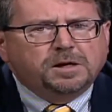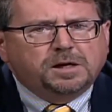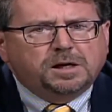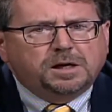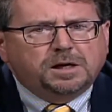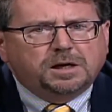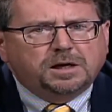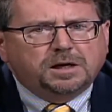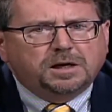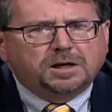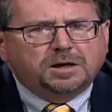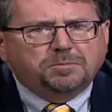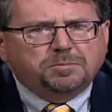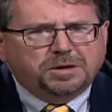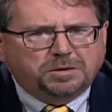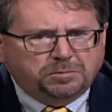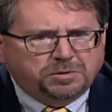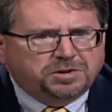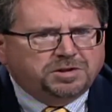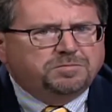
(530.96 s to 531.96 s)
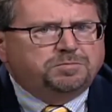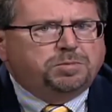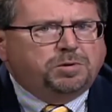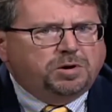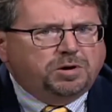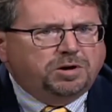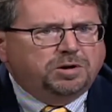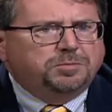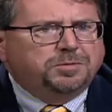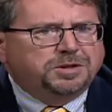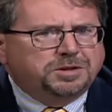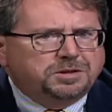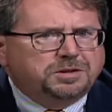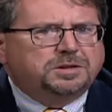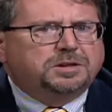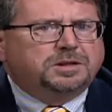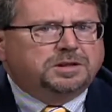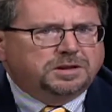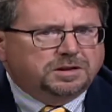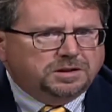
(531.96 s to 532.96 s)
members of Parliament
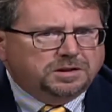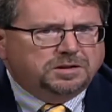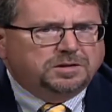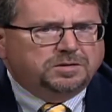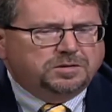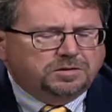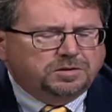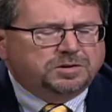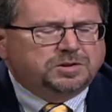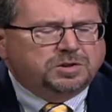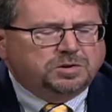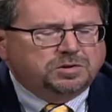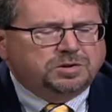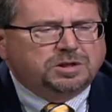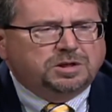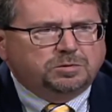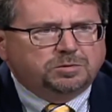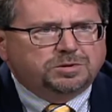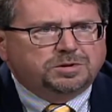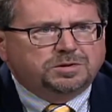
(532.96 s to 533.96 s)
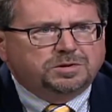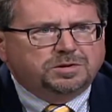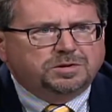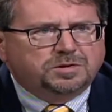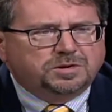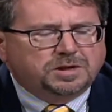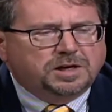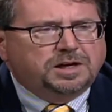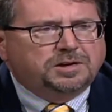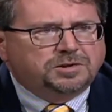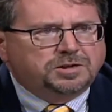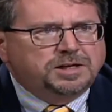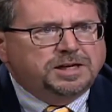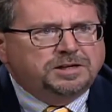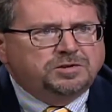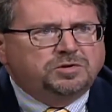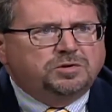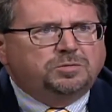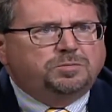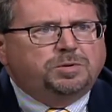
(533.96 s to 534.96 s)
associated with the Scottish
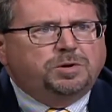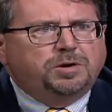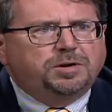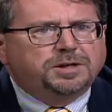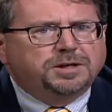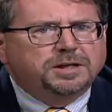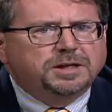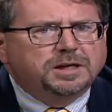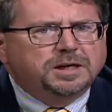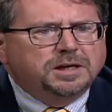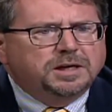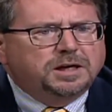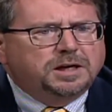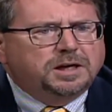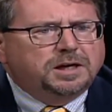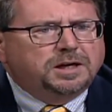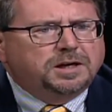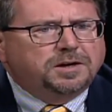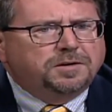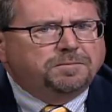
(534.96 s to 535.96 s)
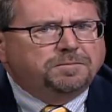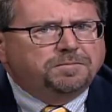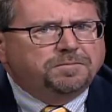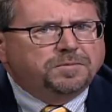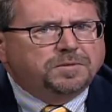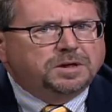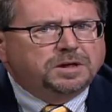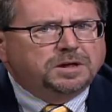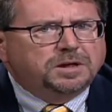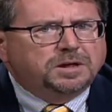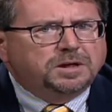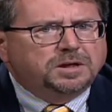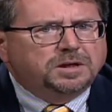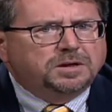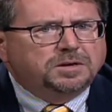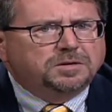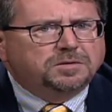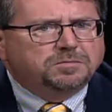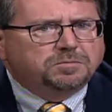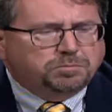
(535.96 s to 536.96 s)
National Party
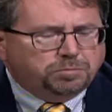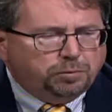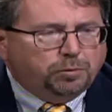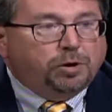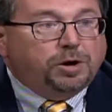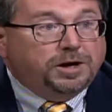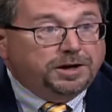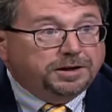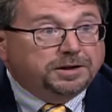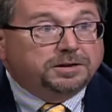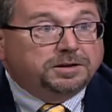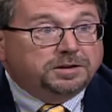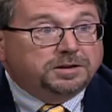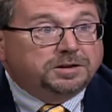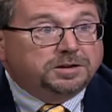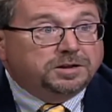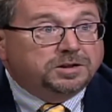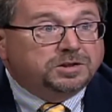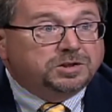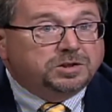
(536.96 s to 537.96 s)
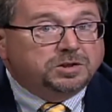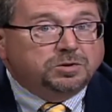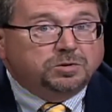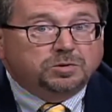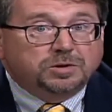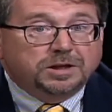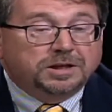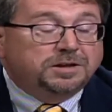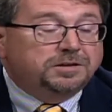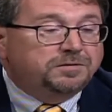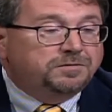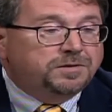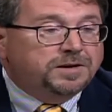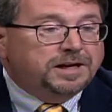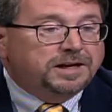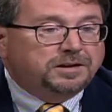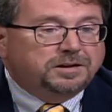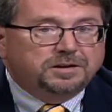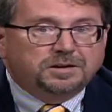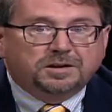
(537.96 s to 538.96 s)
brought a suit, and in
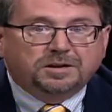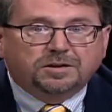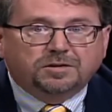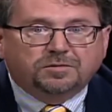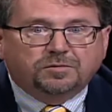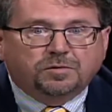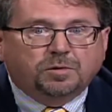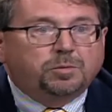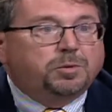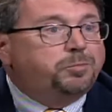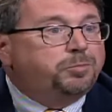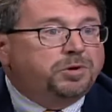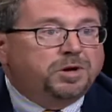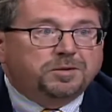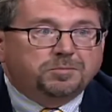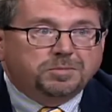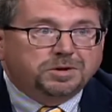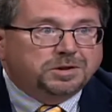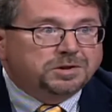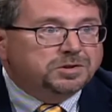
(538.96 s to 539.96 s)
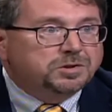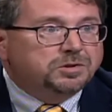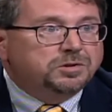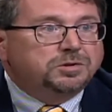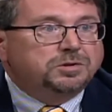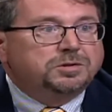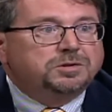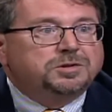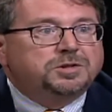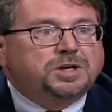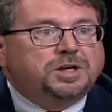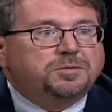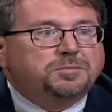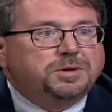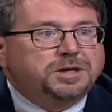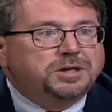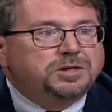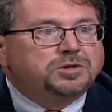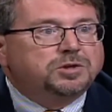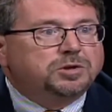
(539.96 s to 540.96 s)
fact, former Prime Minister John
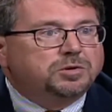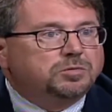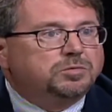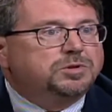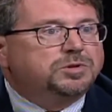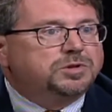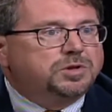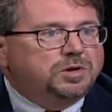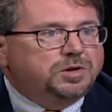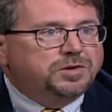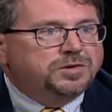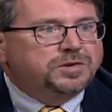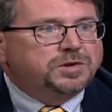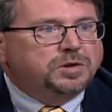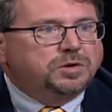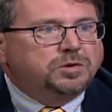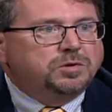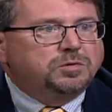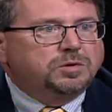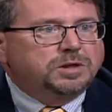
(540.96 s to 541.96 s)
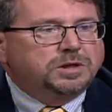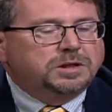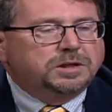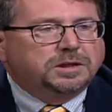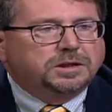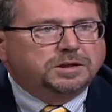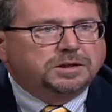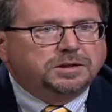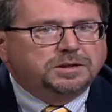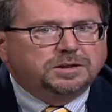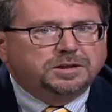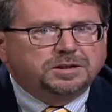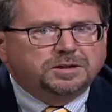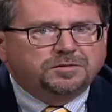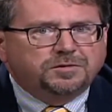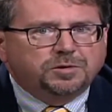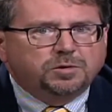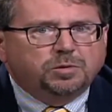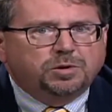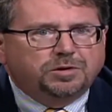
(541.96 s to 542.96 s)
Major was also,
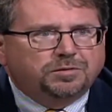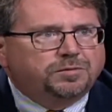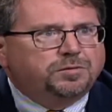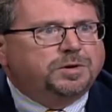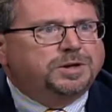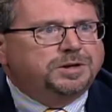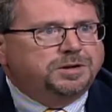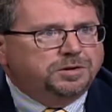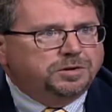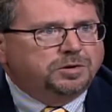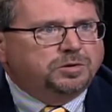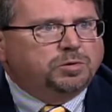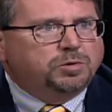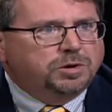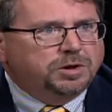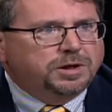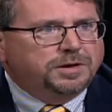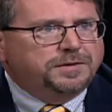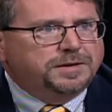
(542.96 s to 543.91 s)
if you will, a friend of the court on